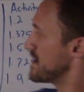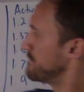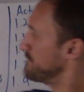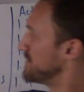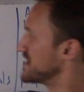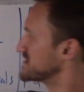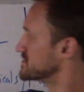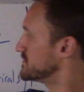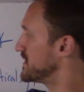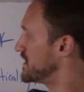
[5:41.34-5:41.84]

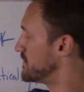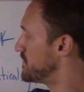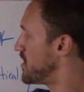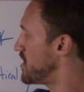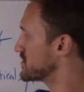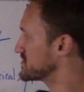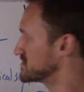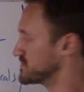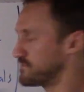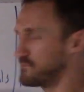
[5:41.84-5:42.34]
Basal
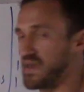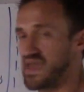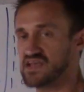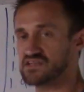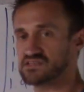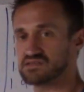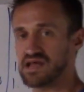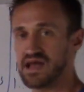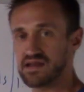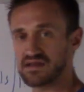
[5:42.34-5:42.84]
metabolic is your
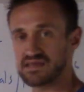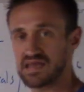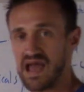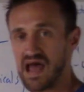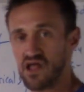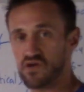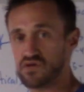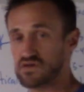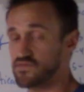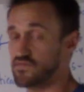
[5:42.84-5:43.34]
baseline
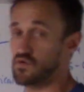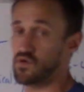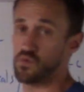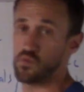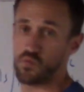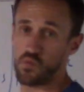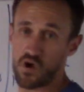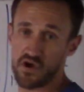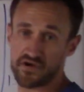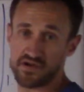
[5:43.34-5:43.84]
calories for a
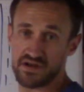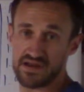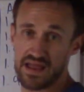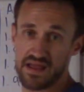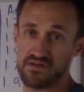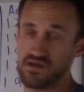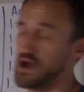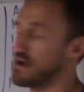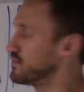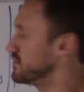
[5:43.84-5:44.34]
workout day,
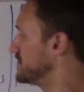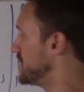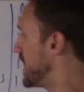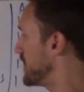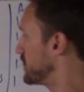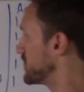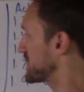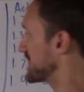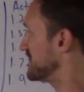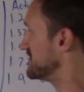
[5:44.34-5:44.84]

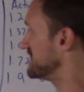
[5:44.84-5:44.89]
non-workout